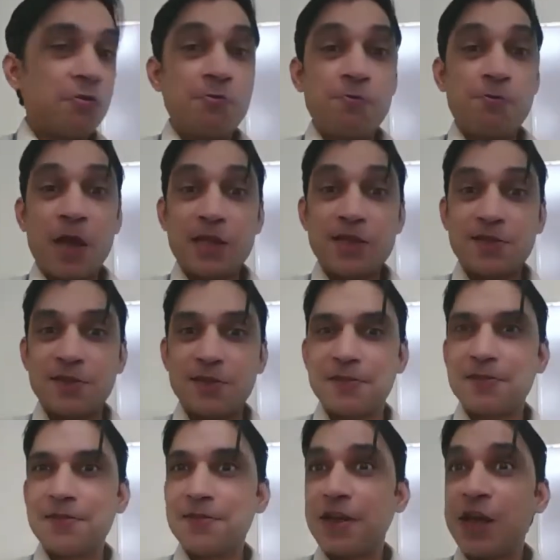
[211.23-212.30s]
faster
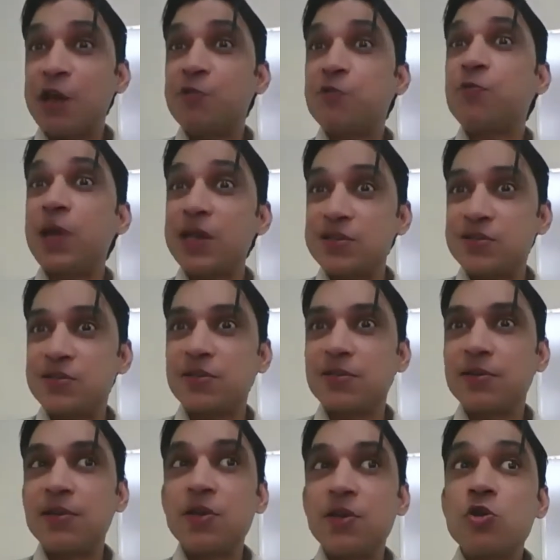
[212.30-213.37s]
and faster,
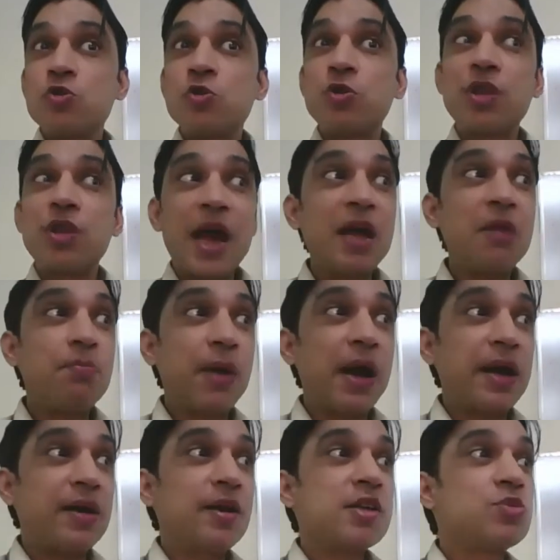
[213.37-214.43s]
so that
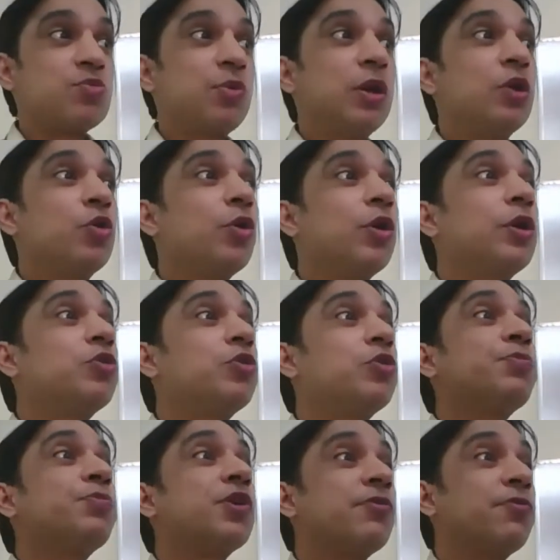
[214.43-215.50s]
badness will going to
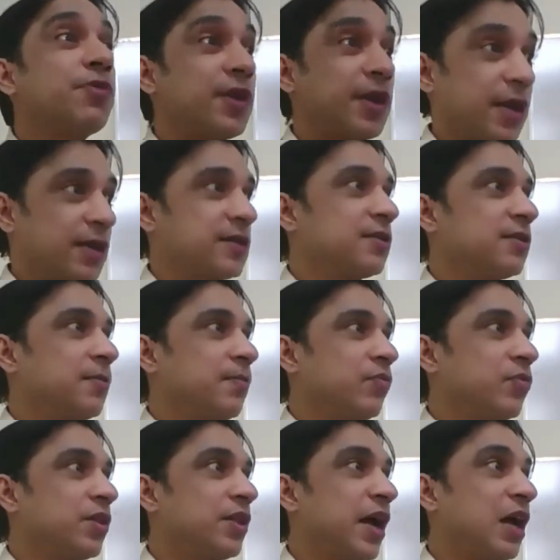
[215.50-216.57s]
proliferate.
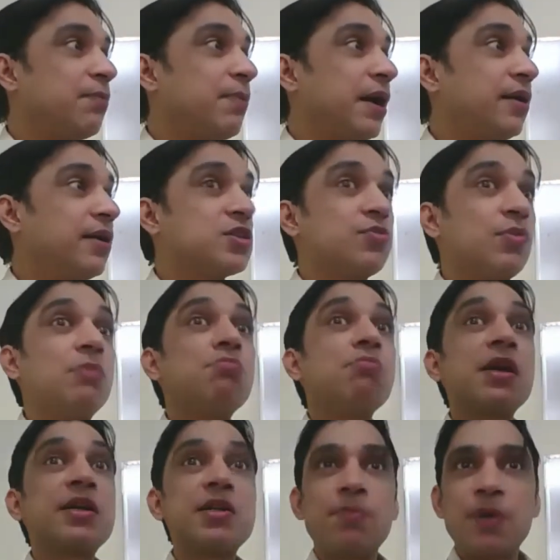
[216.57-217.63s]
That badness will
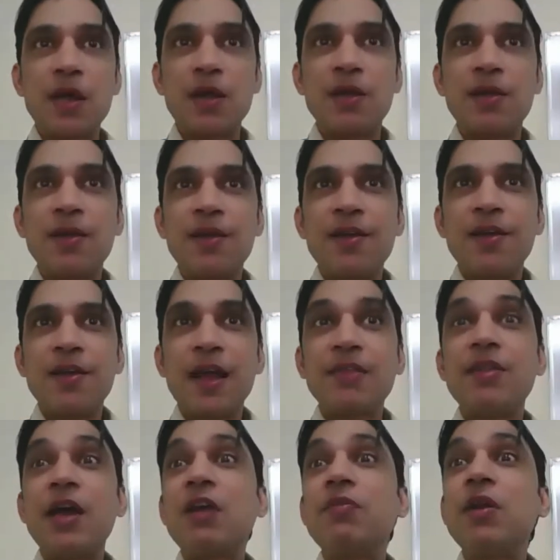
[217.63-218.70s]
multiply, and
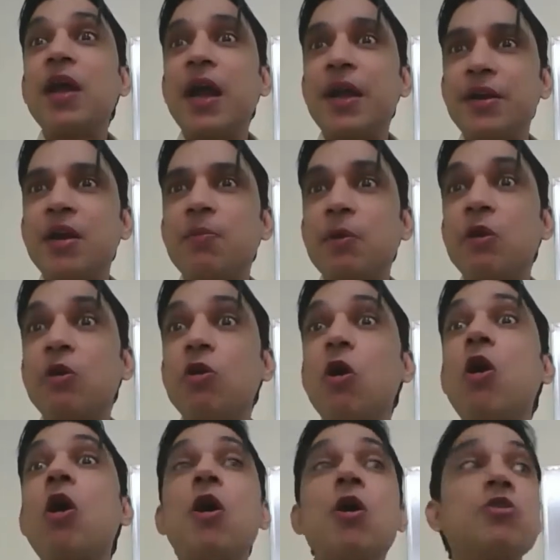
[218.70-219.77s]
that will end up in
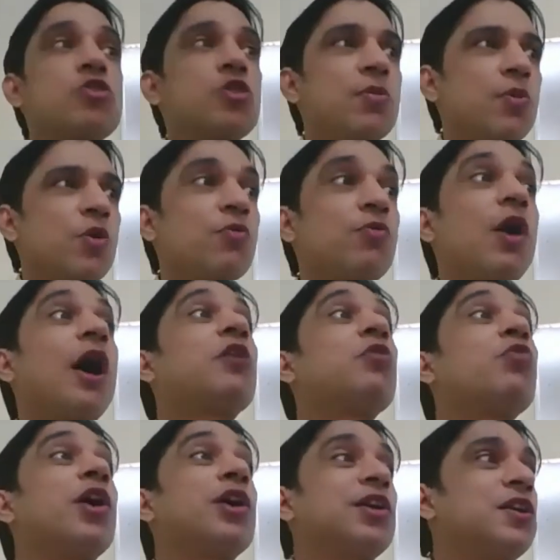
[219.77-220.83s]
large number of
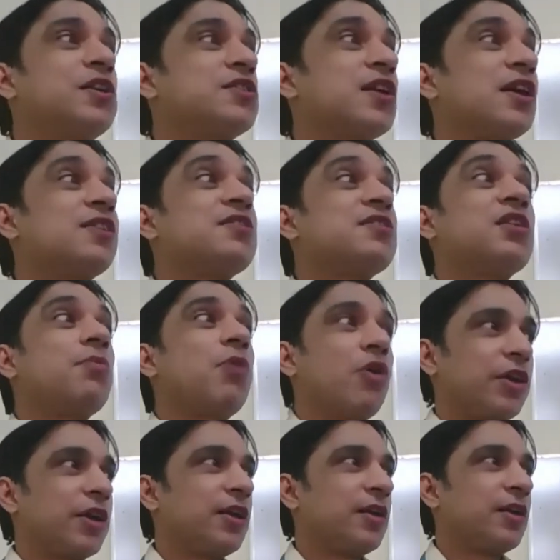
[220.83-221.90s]
unwanted cells in the body.
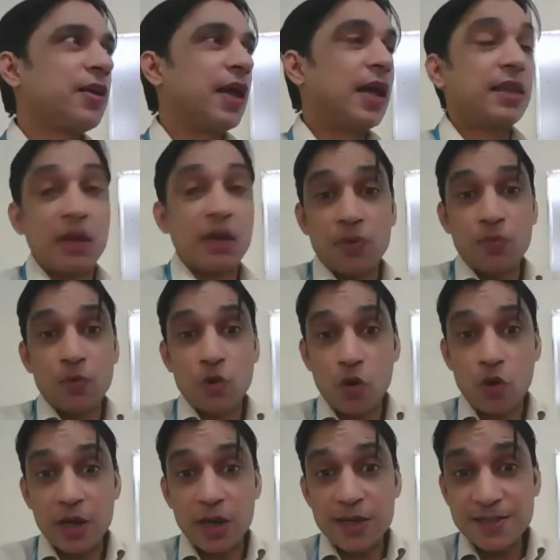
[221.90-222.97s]
And that's what we
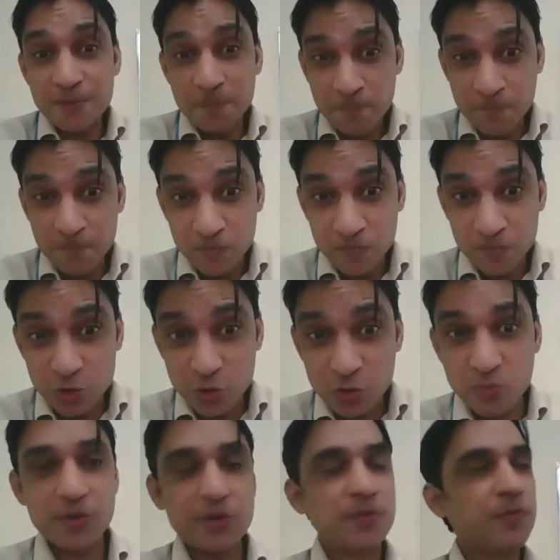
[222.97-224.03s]
call as the
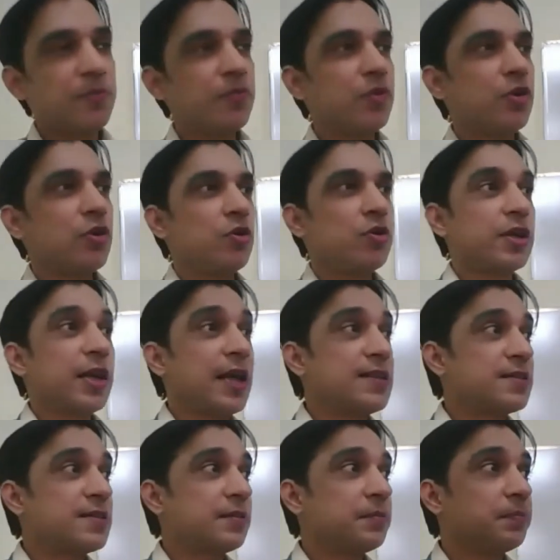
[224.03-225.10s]
tumor, the
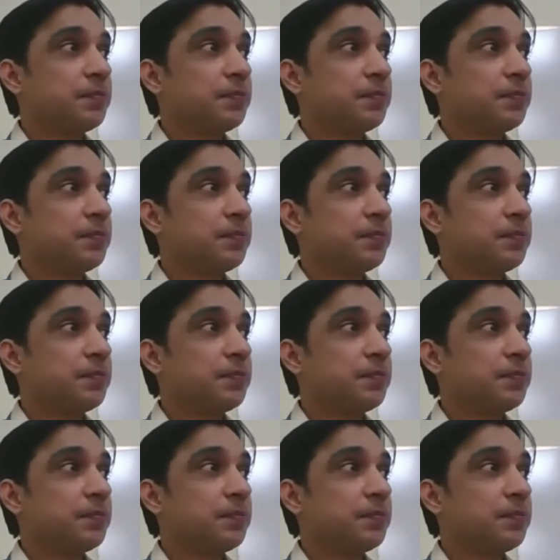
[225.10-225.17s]
cancer.